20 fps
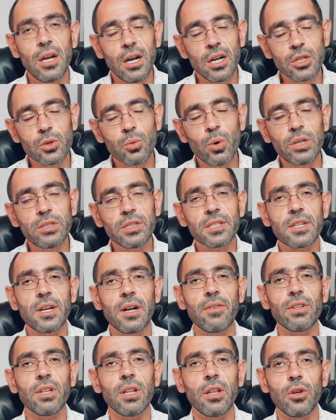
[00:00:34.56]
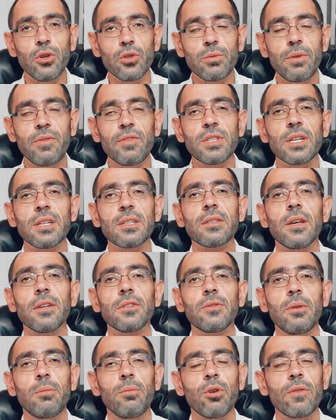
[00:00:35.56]
as well as cover the loads we've
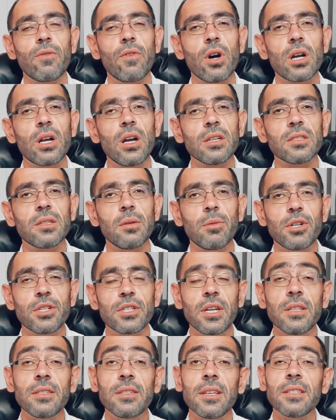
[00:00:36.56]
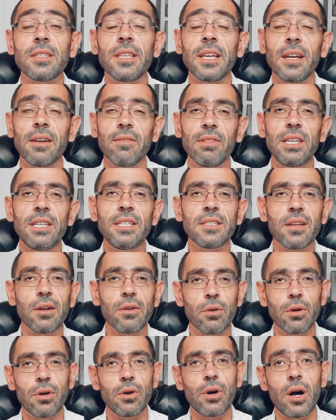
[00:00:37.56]
successfully booked for our customers, consisting of leased
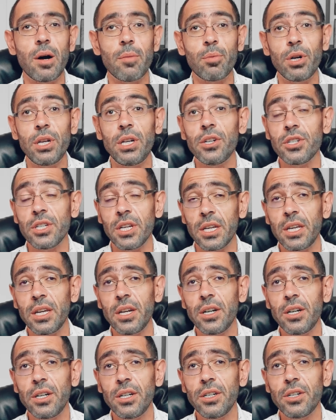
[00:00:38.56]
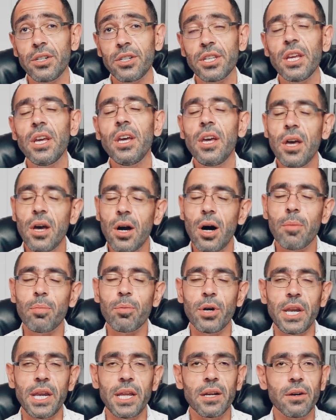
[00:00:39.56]
owner operators and carriers
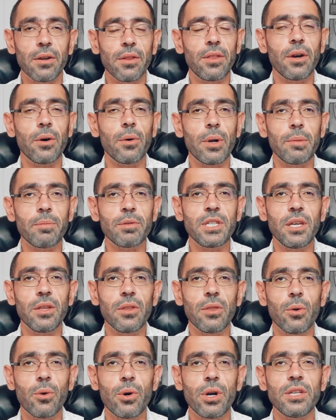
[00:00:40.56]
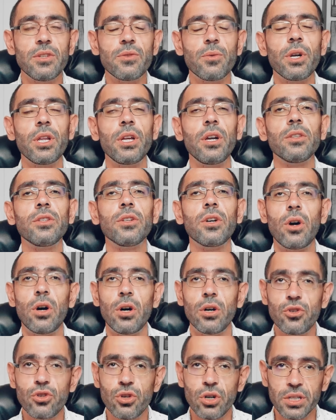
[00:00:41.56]
operating under their own MC authorities, running under our
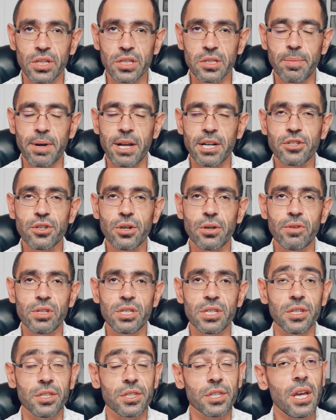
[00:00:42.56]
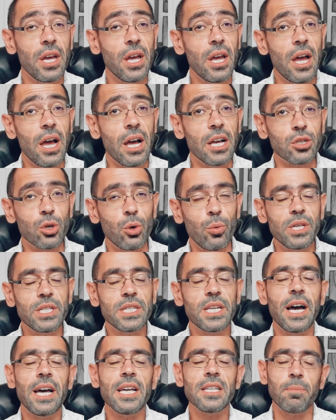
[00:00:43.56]
truck dispatch services. As always,
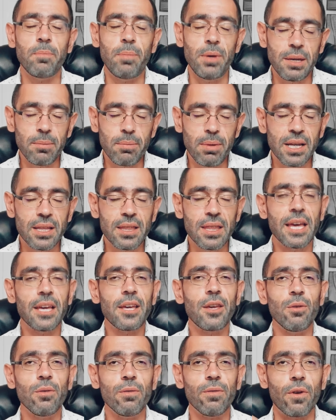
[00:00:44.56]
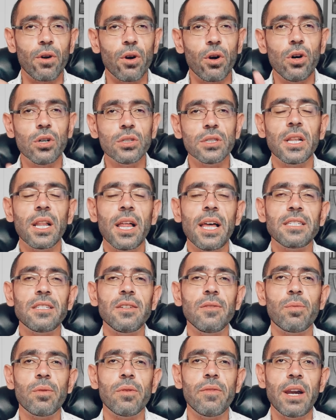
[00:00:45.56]
guys, big thank you for all the likes
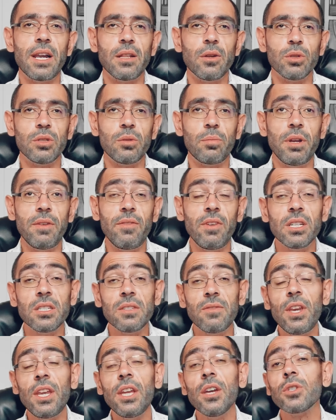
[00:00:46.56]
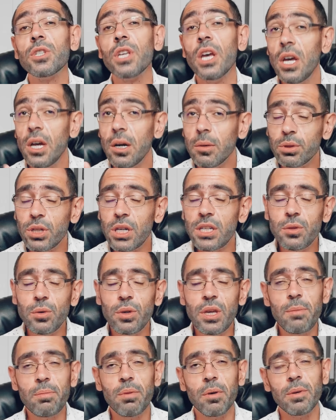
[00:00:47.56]
you've provided in all the previous videos. Please do
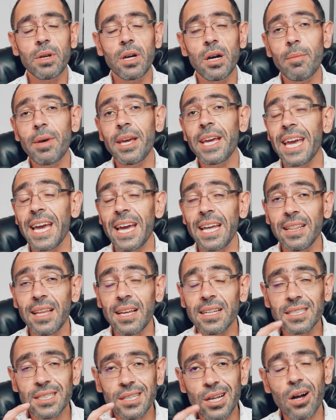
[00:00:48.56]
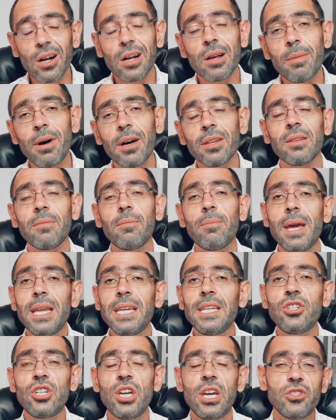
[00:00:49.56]
keep them coming, and let's talk about the
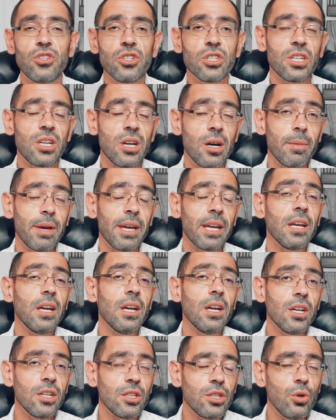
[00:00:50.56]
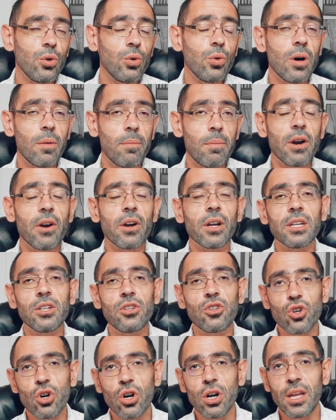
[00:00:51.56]
many changes coming to American
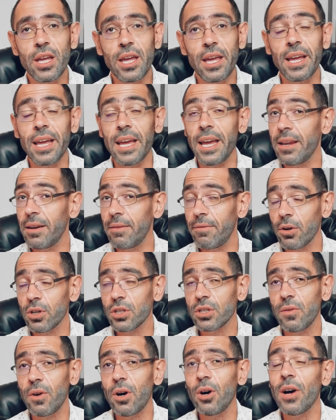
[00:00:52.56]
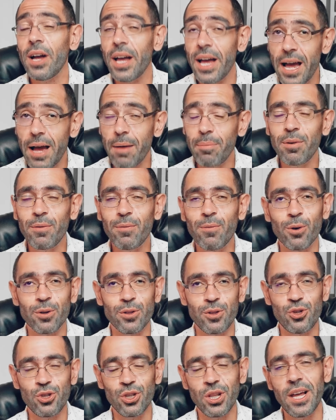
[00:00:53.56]
trucking. And first of all, happy
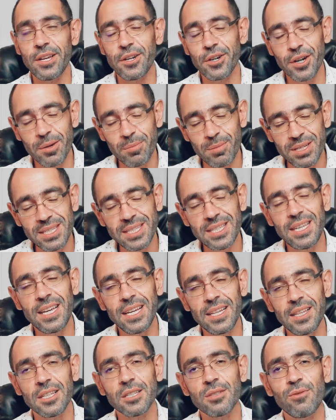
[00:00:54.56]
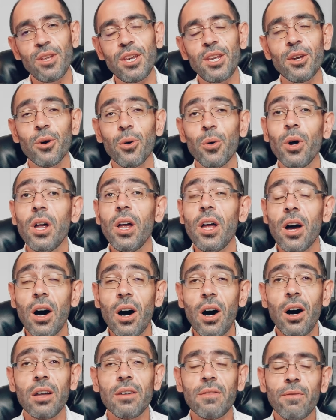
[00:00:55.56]
4th of July. You're going to be seeing this video
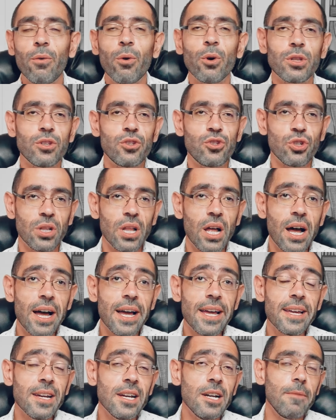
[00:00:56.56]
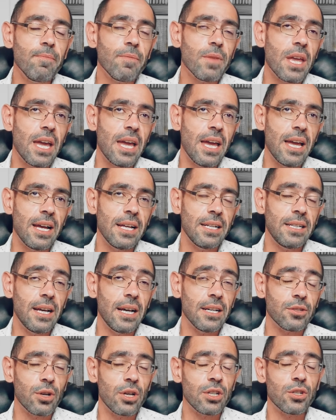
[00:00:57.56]
on 4th of July. And
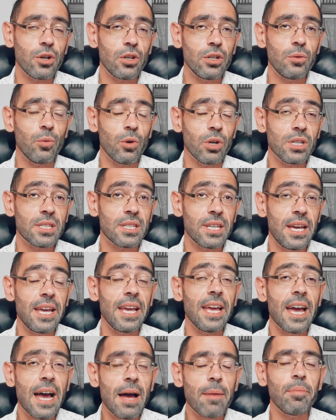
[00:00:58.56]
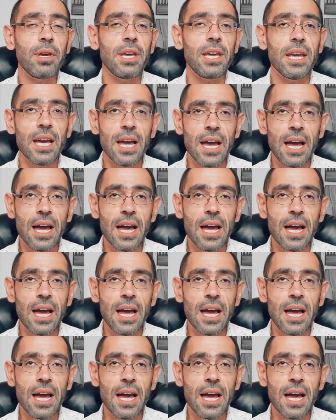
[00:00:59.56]
so I certainly want to say happy